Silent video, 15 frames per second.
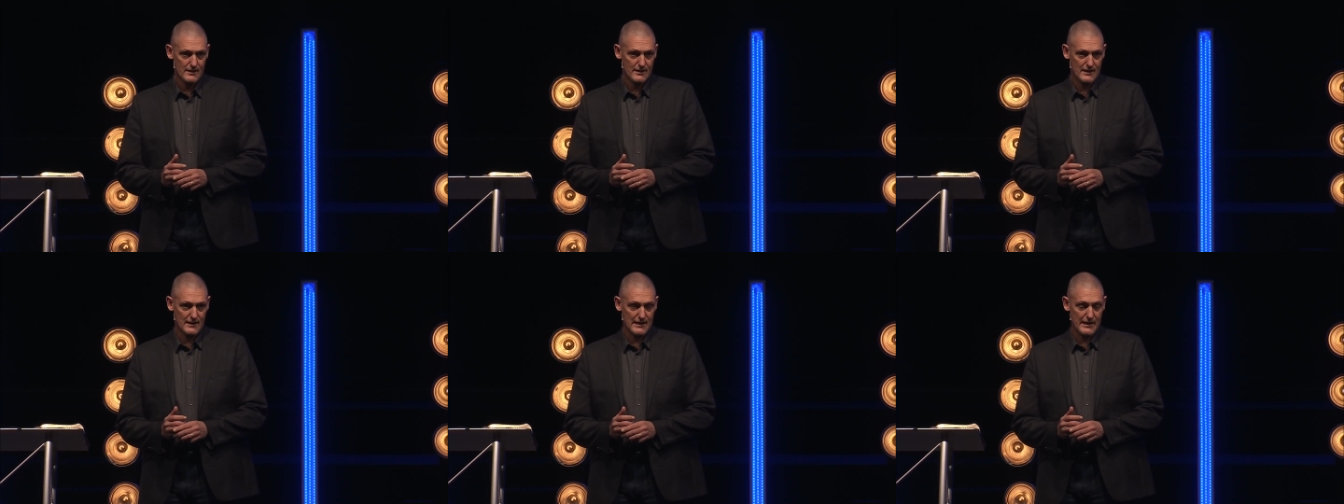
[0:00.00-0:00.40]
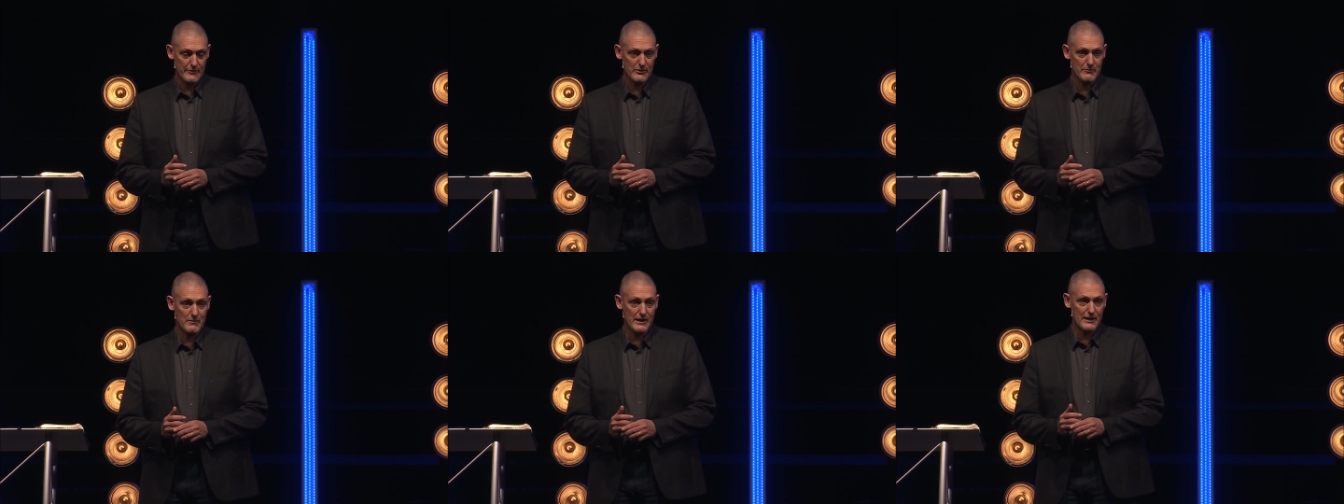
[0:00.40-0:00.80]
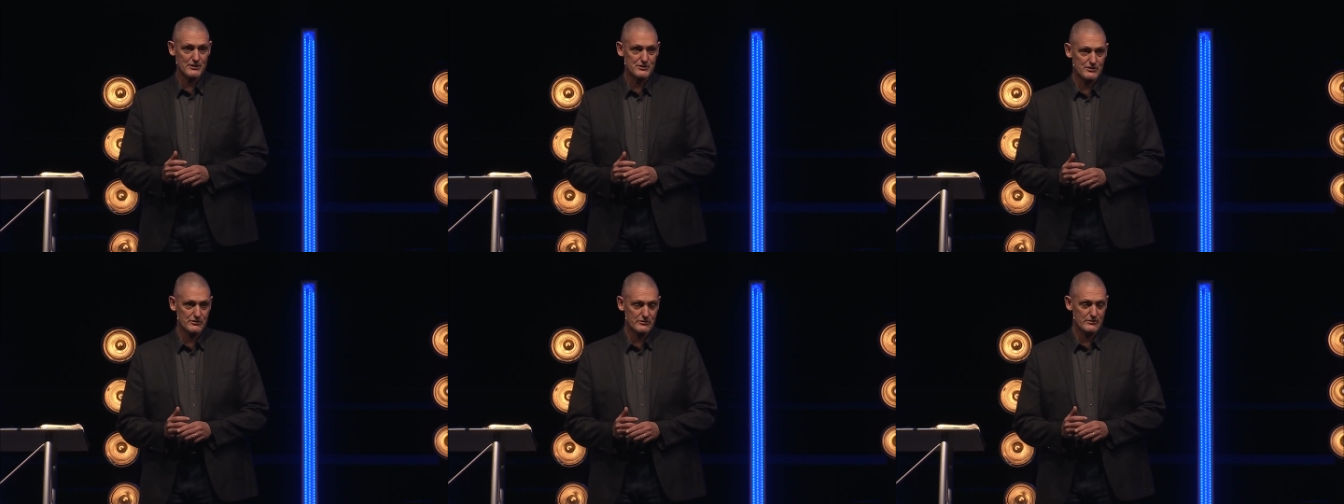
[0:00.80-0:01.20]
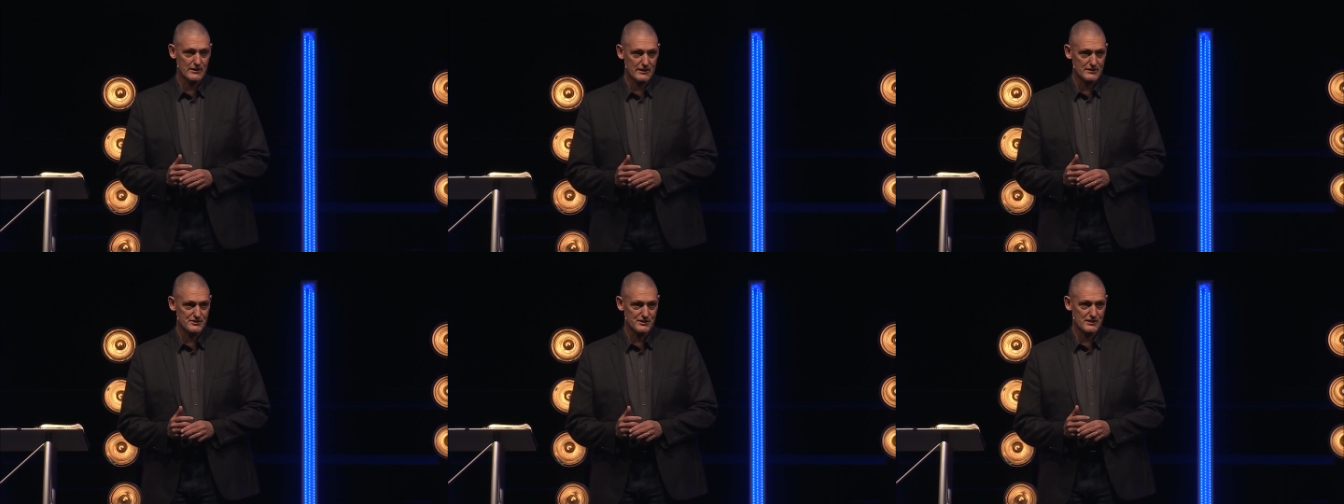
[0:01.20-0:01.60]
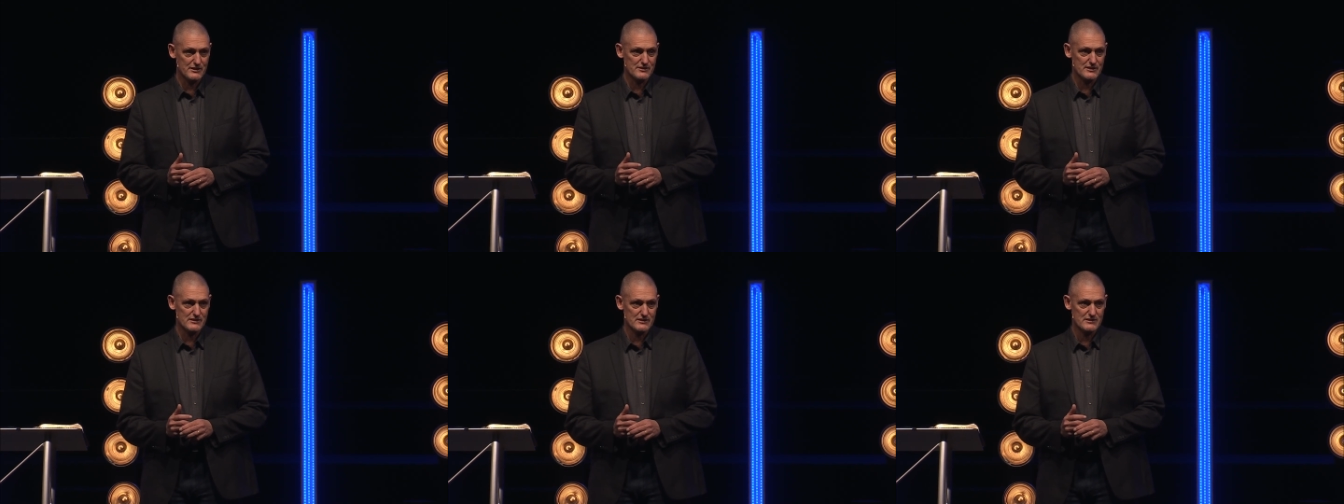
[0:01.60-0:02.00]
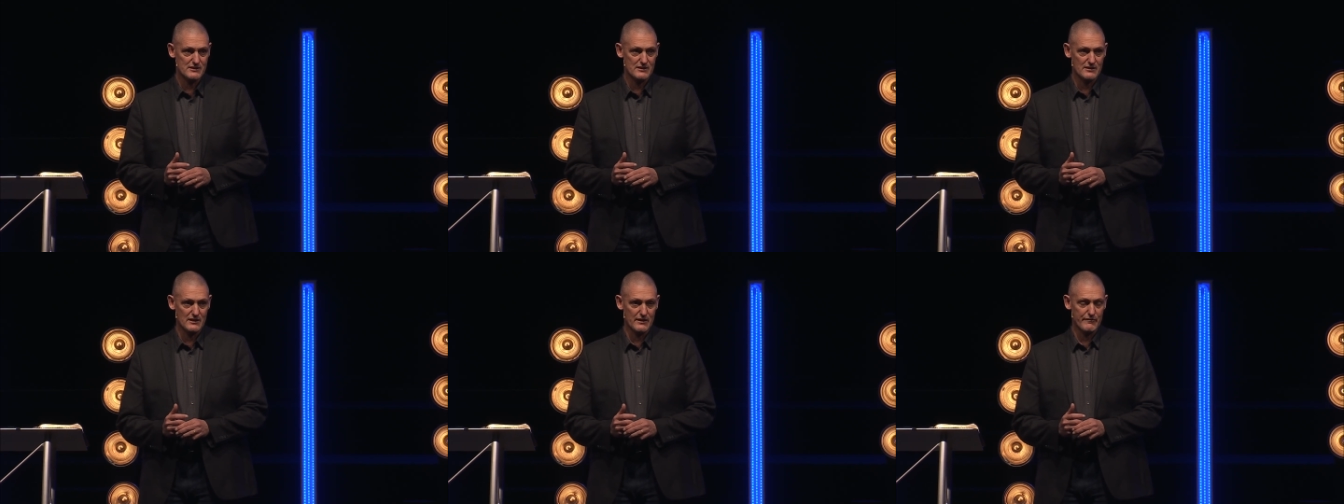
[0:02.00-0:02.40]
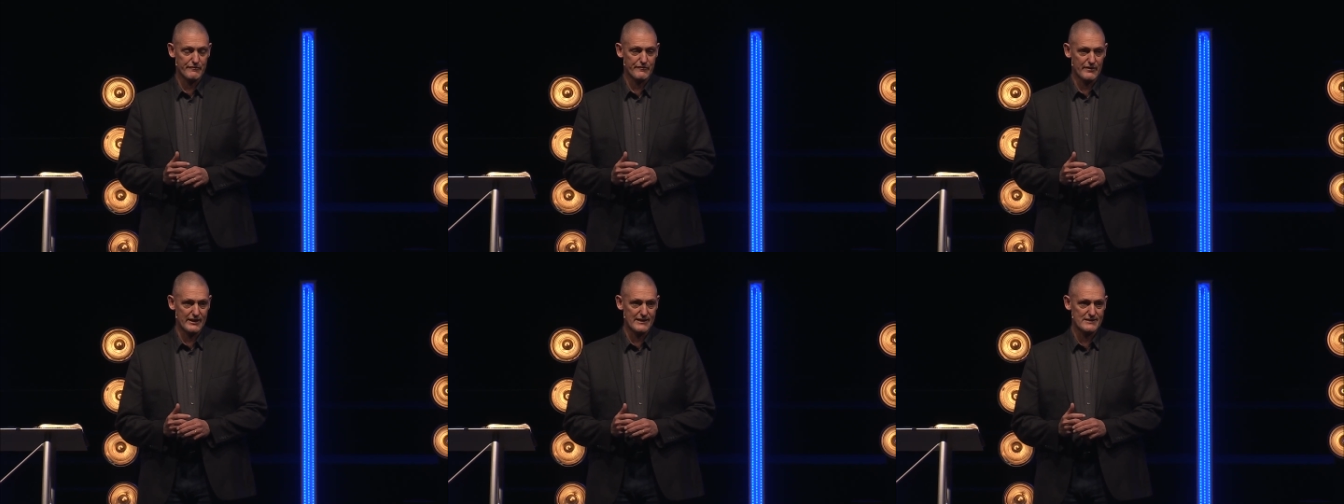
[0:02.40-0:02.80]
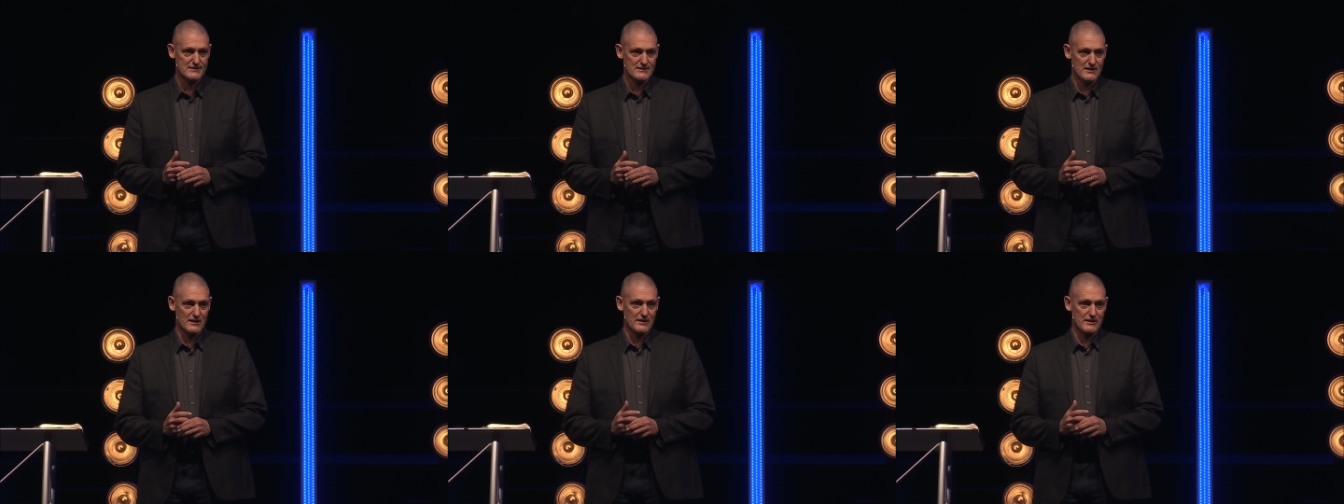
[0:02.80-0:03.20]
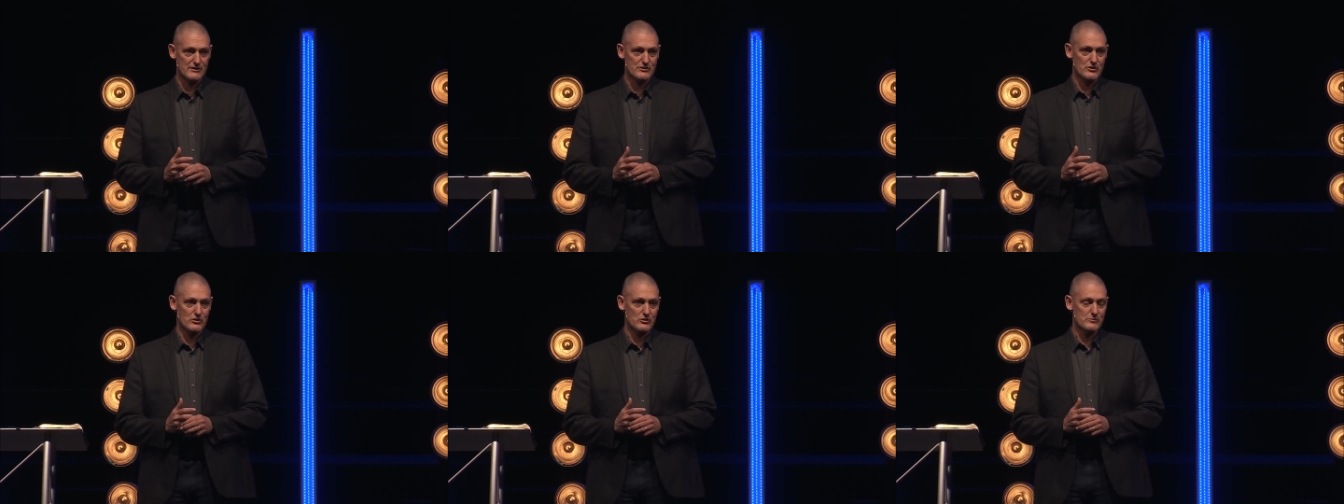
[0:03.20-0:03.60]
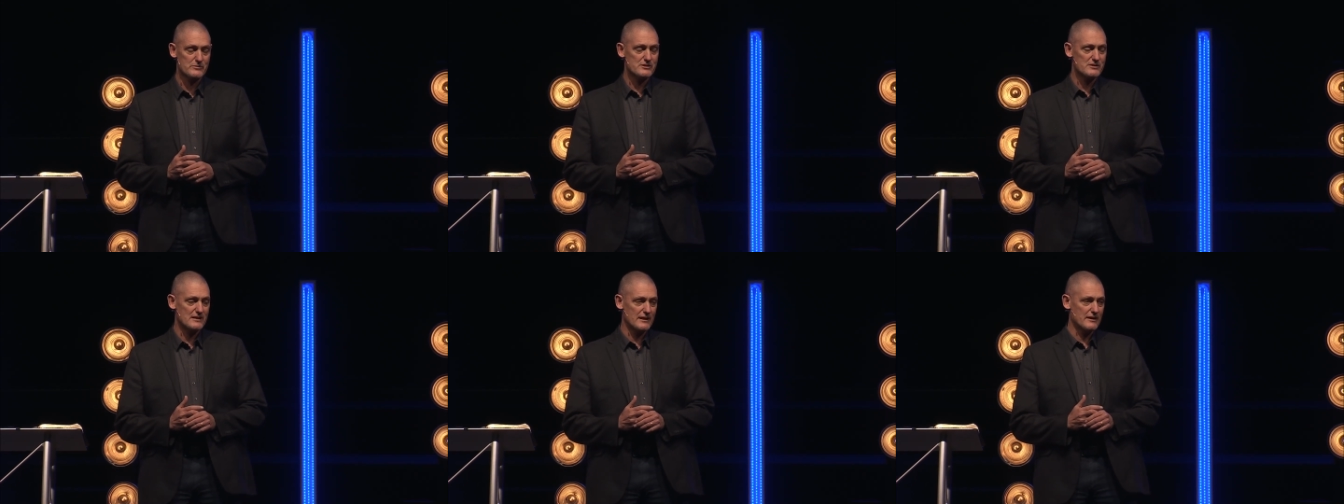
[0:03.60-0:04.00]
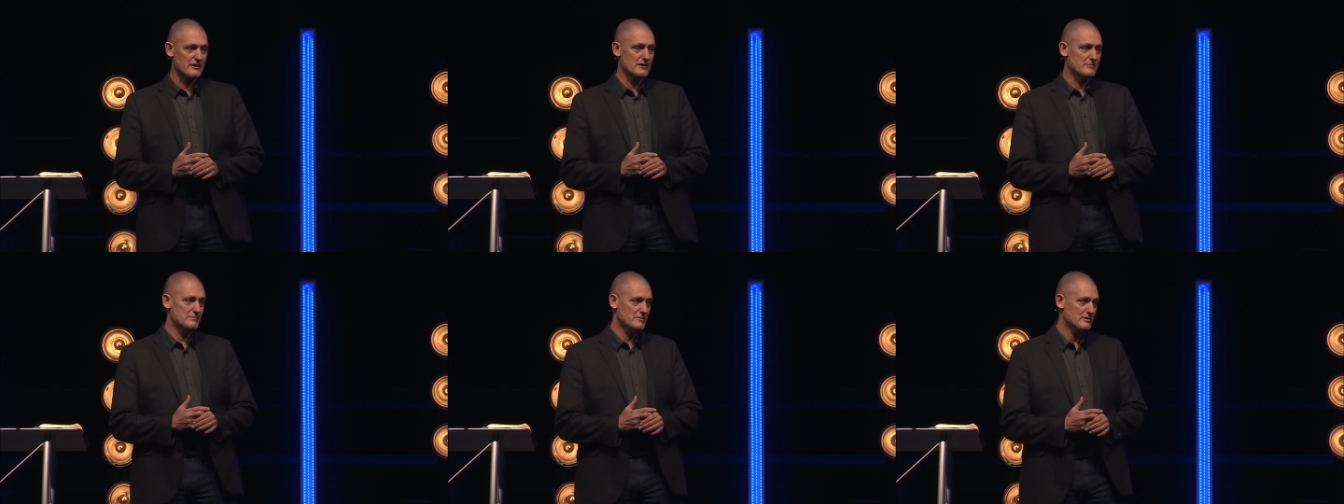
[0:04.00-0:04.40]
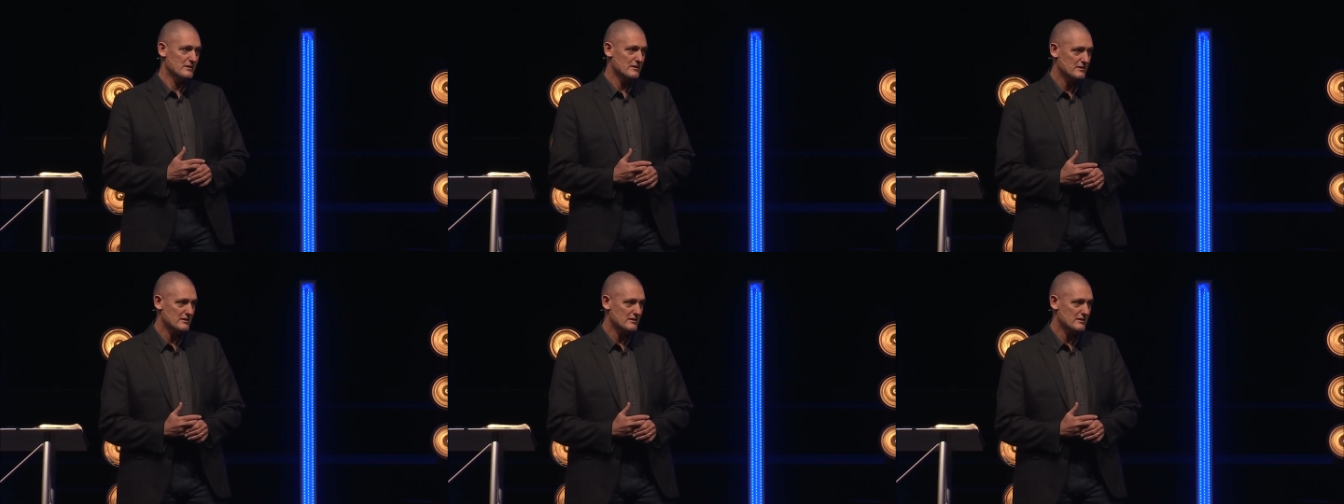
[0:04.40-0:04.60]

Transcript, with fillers: Can I remind you that Jesus did not fight on his home stadium,